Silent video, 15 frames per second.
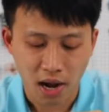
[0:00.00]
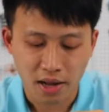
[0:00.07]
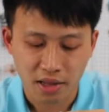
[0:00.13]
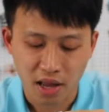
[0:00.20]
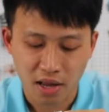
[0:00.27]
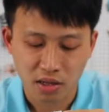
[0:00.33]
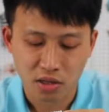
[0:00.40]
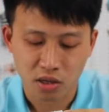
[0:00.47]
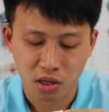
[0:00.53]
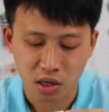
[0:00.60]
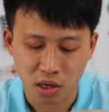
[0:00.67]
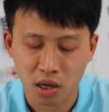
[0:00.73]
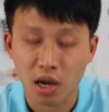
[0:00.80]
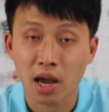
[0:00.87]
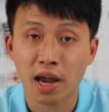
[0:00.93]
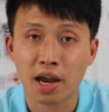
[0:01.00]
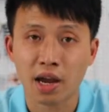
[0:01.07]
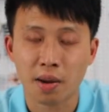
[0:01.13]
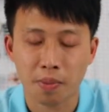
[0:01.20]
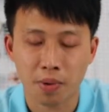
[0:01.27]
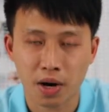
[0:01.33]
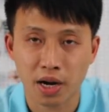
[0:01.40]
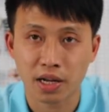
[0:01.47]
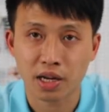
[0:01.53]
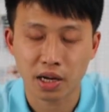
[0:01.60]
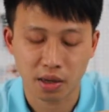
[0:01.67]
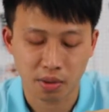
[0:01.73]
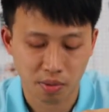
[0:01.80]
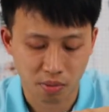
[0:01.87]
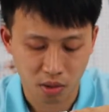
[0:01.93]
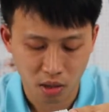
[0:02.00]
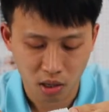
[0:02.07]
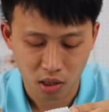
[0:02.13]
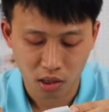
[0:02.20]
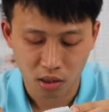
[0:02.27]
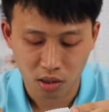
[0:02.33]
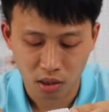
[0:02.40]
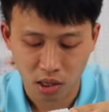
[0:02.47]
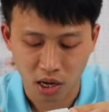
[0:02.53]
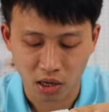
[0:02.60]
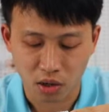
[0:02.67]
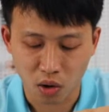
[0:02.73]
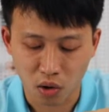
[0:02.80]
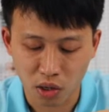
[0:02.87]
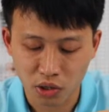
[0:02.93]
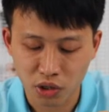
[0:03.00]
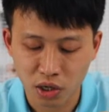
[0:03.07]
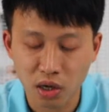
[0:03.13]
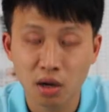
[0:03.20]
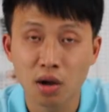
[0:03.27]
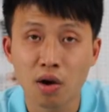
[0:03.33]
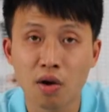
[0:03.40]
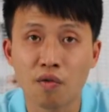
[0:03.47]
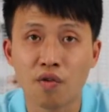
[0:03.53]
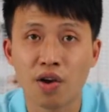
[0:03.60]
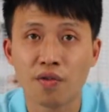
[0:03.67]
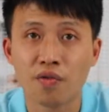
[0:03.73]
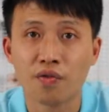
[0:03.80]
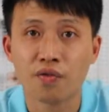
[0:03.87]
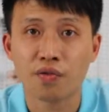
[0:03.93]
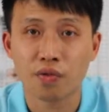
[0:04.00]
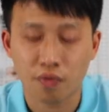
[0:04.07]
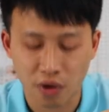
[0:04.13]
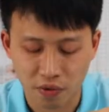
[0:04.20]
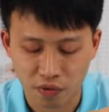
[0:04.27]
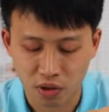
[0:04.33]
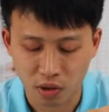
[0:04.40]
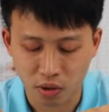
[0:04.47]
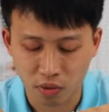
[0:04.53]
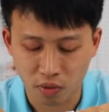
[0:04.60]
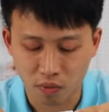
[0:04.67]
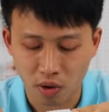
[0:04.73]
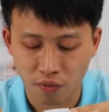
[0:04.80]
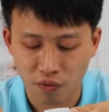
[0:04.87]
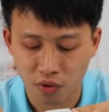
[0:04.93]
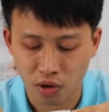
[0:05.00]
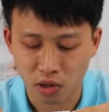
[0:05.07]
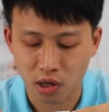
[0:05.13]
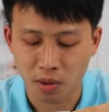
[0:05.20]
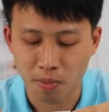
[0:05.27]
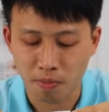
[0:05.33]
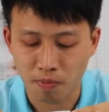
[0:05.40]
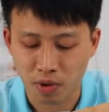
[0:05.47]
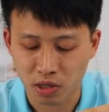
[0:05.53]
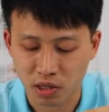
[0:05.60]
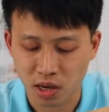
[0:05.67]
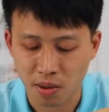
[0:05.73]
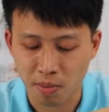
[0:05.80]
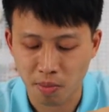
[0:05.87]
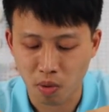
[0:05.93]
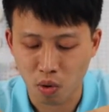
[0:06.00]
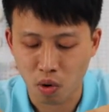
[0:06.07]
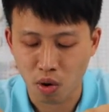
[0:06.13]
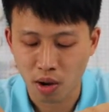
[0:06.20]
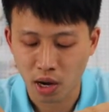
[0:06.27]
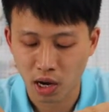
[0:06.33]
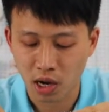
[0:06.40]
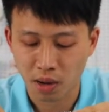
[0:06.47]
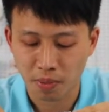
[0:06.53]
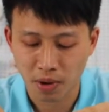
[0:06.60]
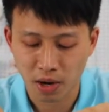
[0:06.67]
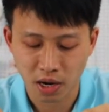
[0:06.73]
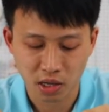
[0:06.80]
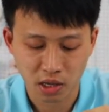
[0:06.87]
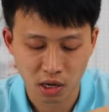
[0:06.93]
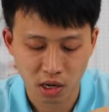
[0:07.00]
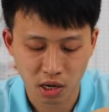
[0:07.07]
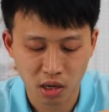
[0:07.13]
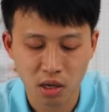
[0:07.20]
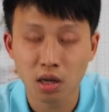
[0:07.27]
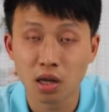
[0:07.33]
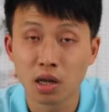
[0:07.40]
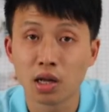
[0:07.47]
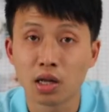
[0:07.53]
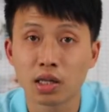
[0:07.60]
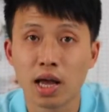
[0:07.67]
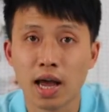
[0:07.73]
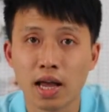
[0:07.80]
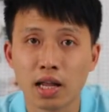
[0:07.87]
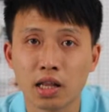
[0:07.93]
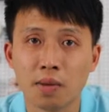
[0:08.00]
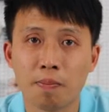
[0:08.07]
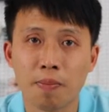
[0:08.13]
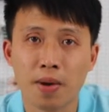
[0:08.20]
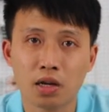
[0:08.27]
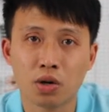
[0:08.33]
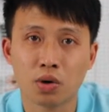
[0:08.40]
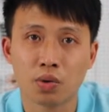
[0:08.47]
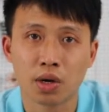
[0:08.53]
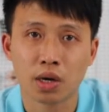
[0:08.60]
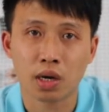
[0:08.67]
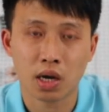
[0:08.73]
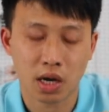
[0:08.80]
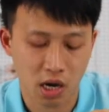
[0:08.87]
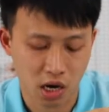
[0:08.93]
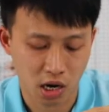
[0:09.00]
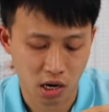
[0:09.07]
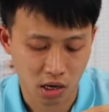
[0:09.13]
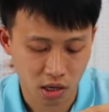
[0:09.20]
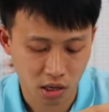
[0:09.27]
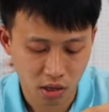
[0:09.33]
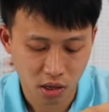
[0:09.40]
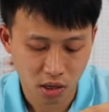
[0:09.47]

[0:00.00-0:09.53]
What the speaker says: density hair planting technology with 13% more hair planting. The anti-battery hair